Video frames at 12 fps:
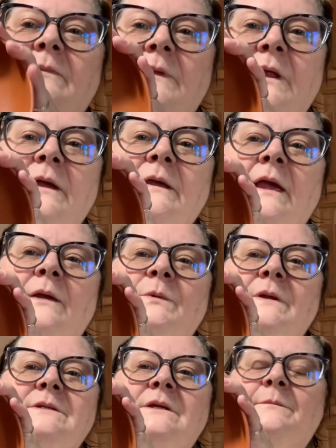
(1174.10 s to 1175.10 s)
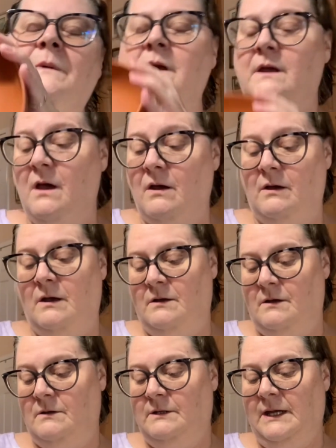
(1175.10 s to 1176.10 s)
again with some
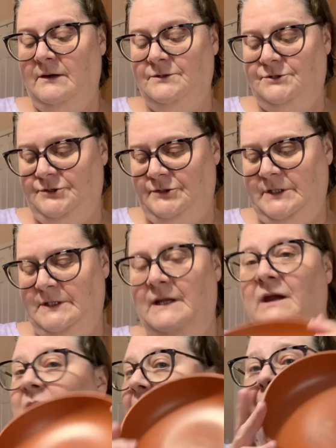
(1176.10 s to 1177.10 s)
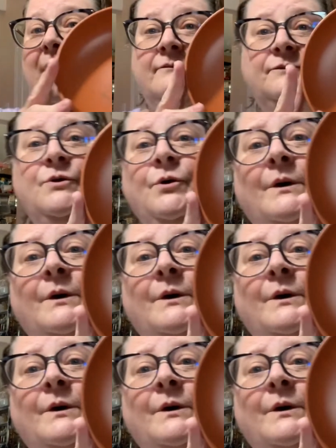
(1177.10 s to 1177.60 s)
characters in there. I have no